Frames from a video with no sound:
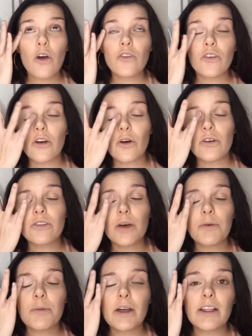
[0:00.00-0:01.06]
So I go on
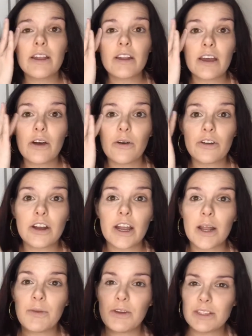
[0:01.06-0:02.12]
top of my lid and I go under,
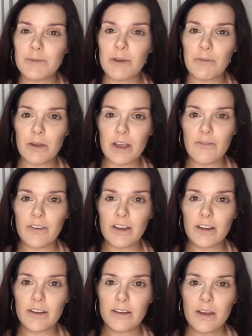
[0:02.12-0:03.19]
and I'm using my ring
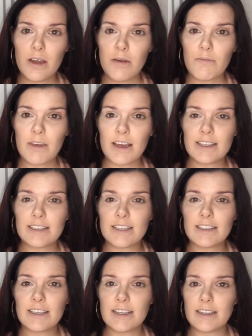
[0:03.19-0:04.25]
finger because
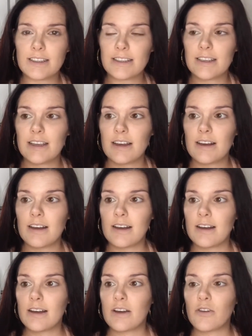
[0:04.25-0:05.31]
this is
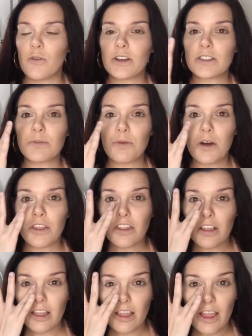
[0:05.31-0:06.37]
going to put the
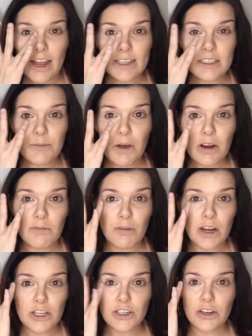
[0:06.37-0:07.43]
lightest amount of
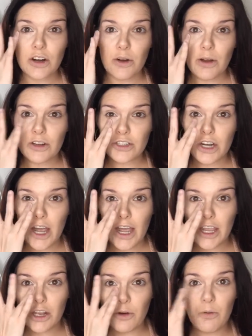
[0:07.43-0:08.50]
pressure around your eye.
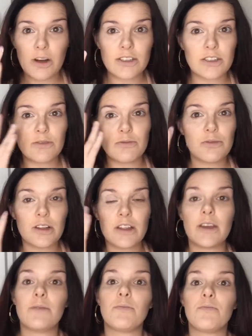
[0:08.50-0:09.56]
You don't want to
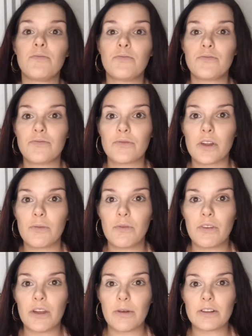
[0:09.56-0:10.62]
really
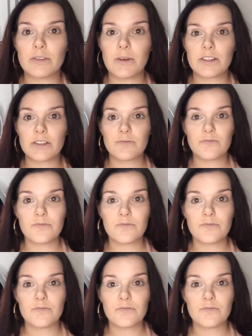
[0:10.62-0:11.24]
move that around too much.